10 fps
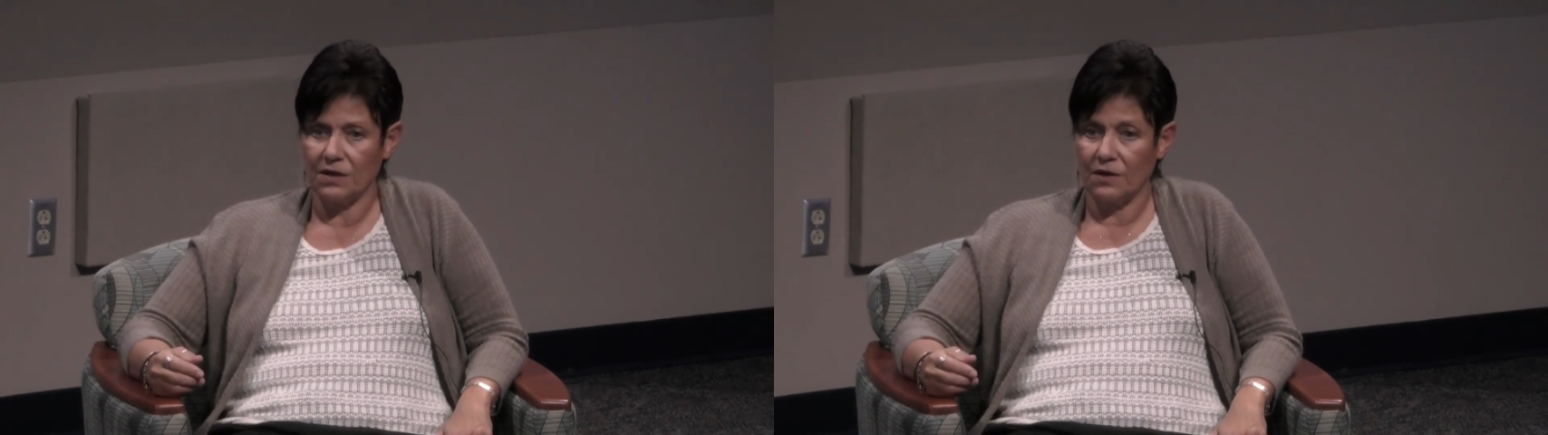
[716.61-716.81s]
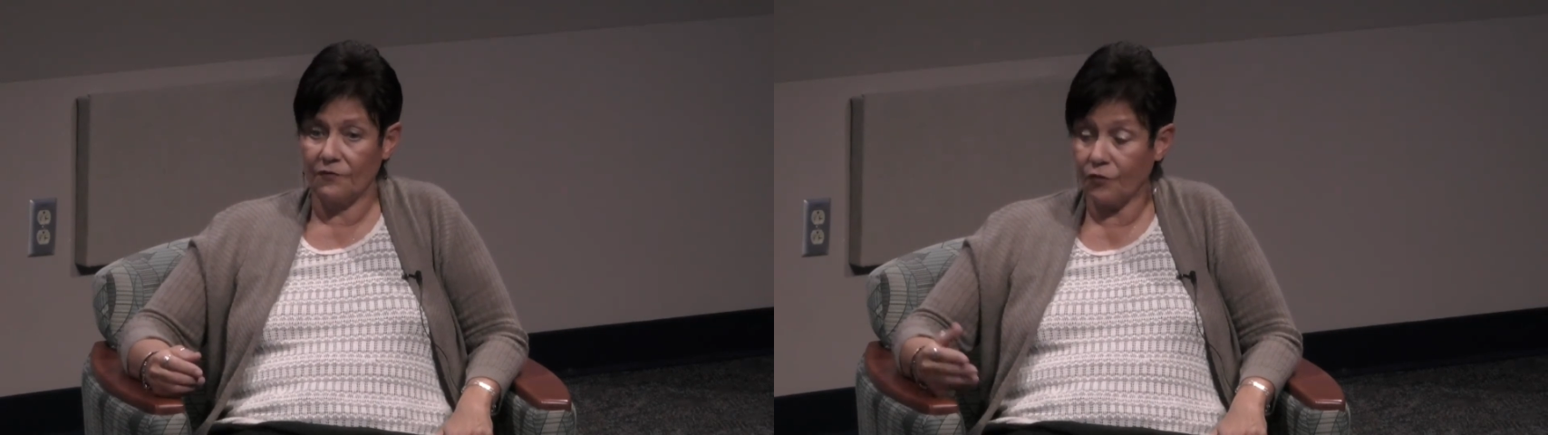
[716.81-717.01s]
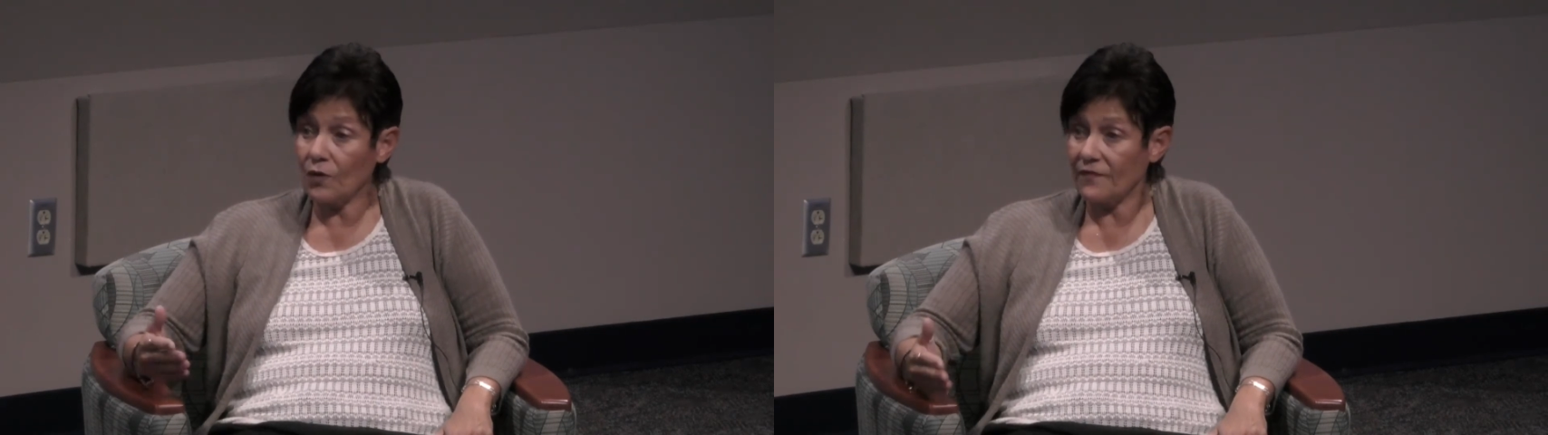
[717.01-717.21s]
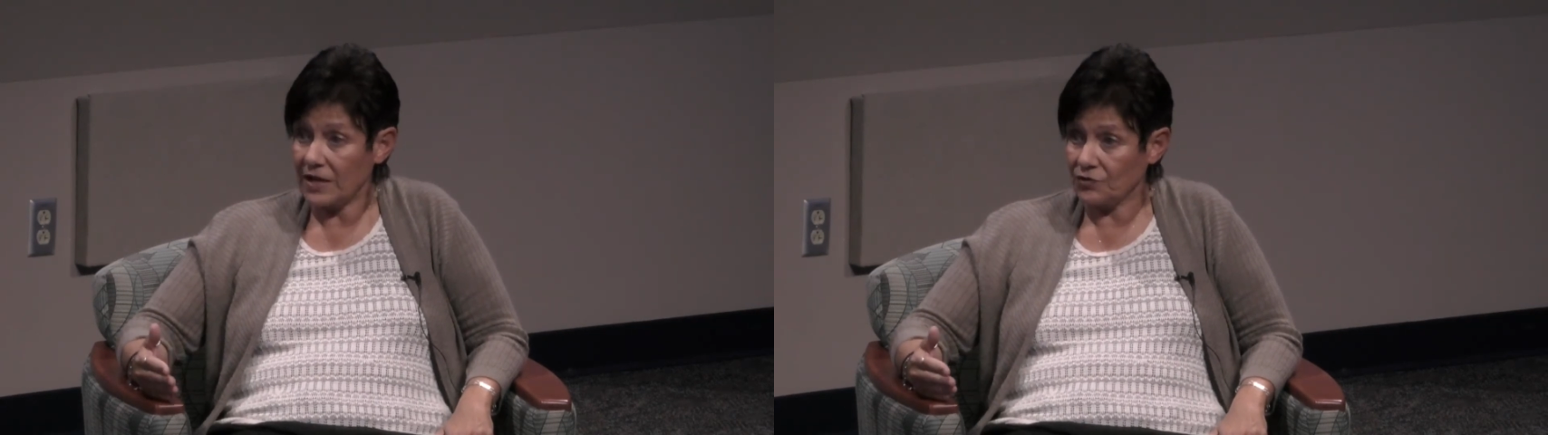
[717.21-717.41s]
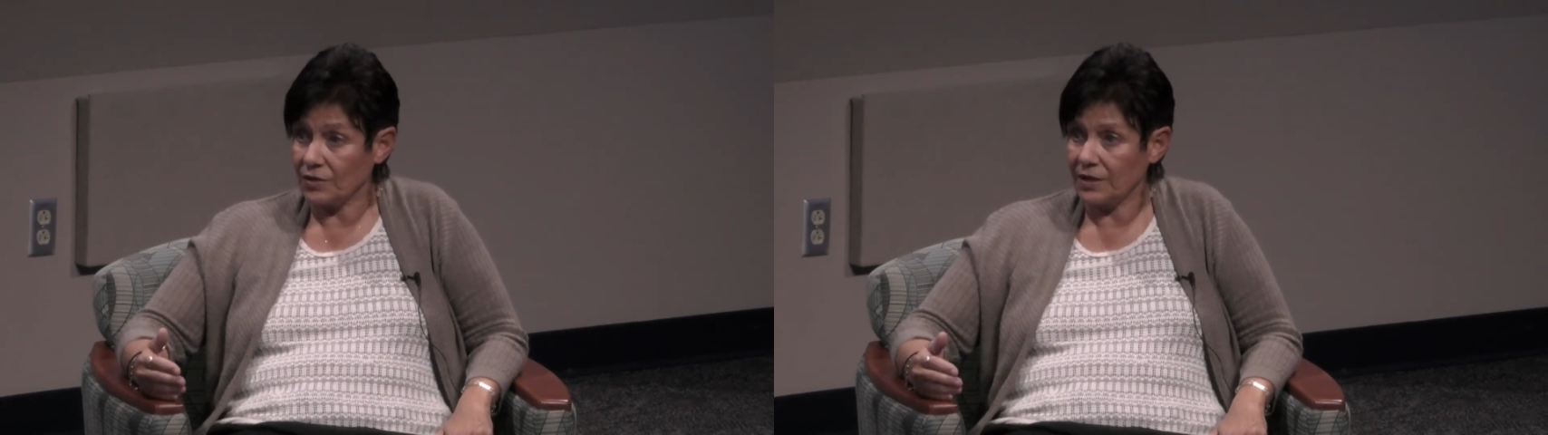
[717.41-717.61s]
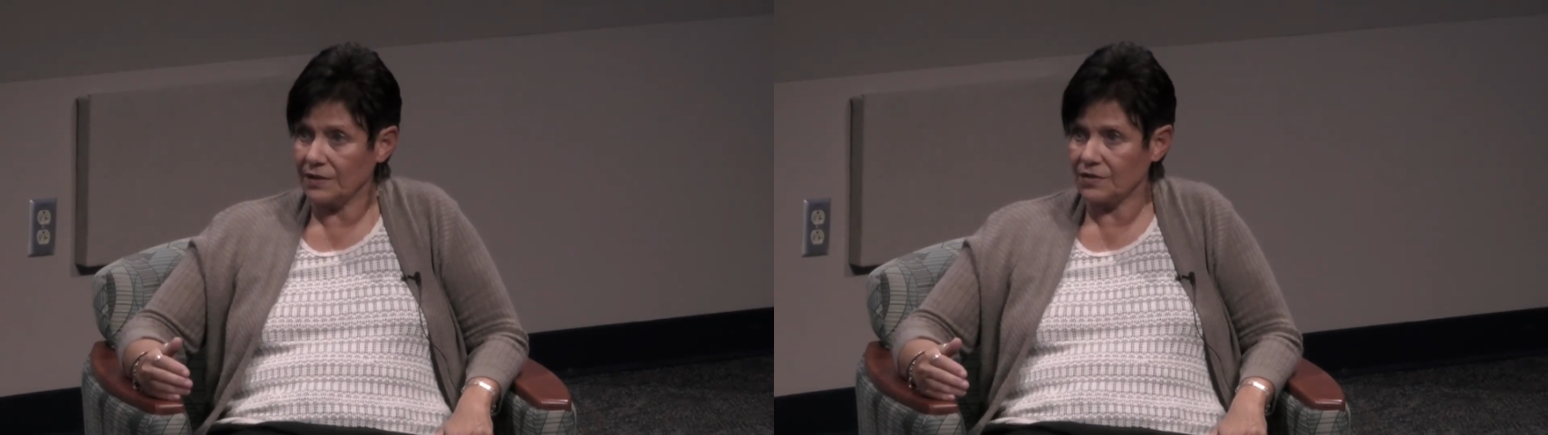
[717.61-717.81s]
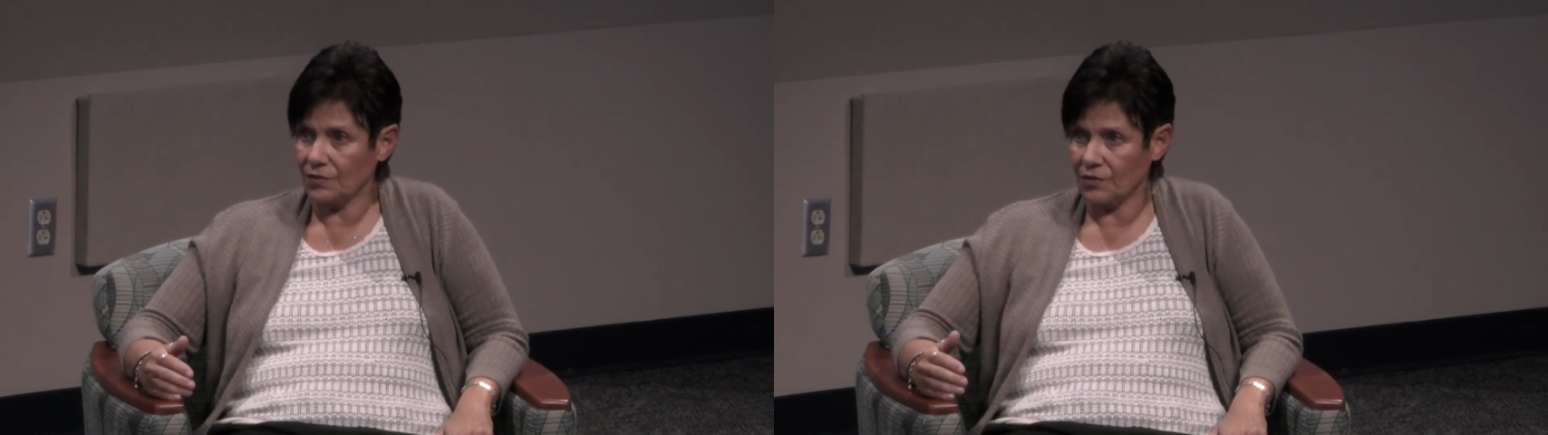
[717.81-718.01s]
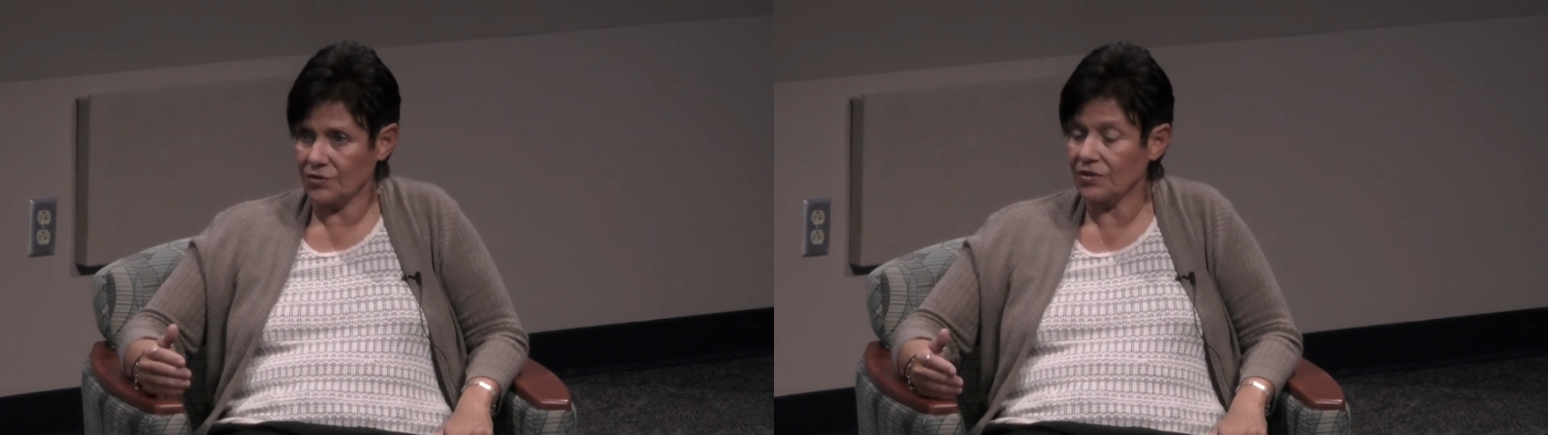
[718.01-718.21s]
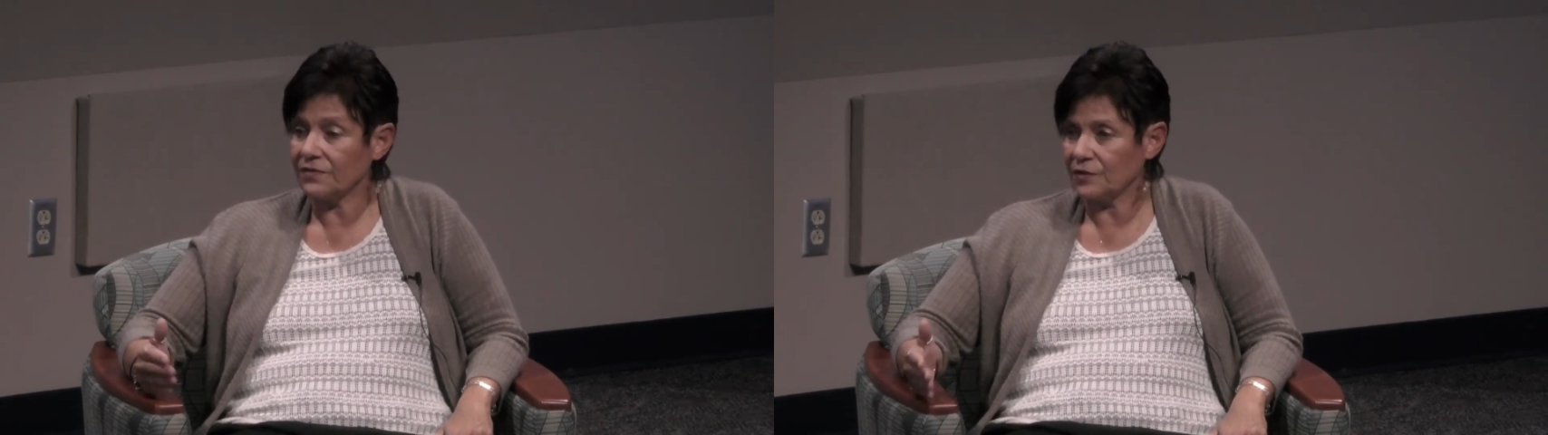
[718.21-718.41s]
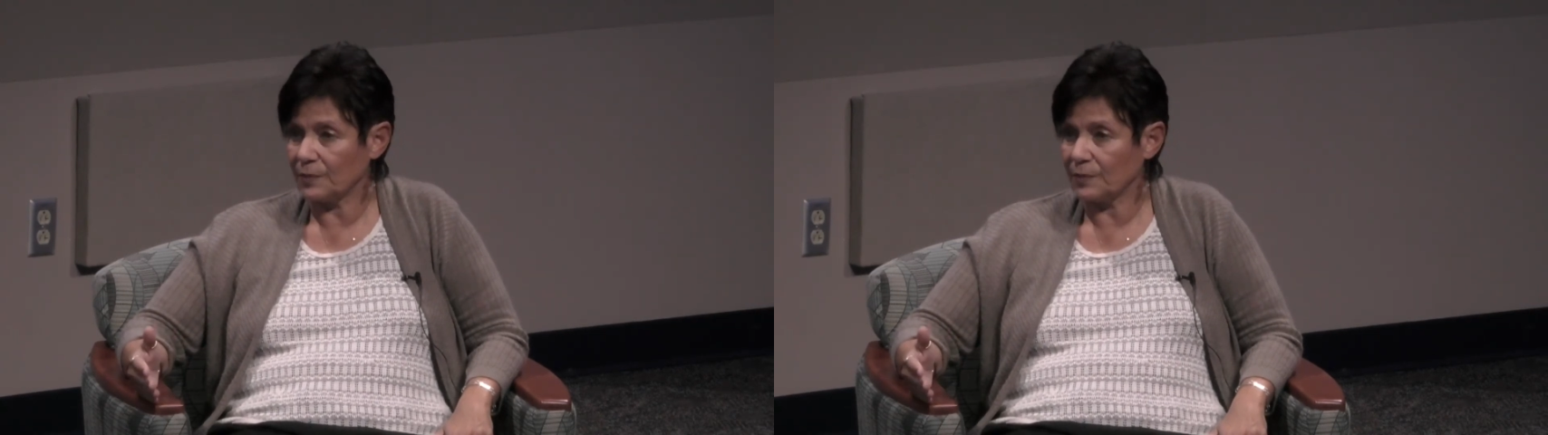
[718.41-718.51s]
for veterans or service